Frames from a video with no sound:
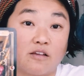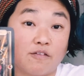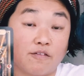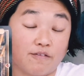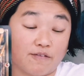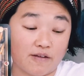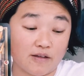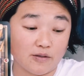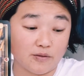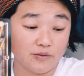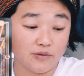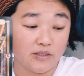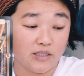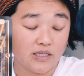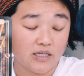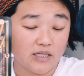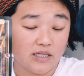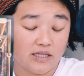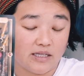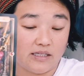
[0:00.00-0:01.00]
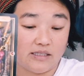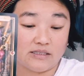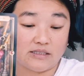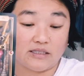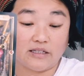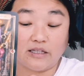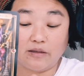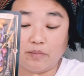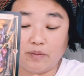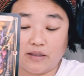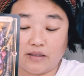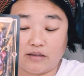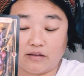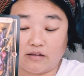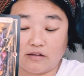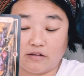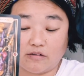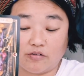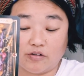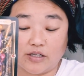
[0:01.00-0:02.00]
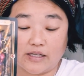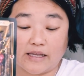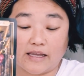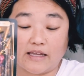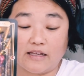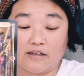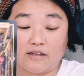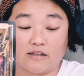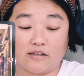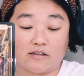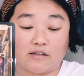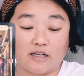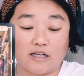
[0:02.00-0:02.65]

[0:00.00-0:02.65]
you feel is a little bit created,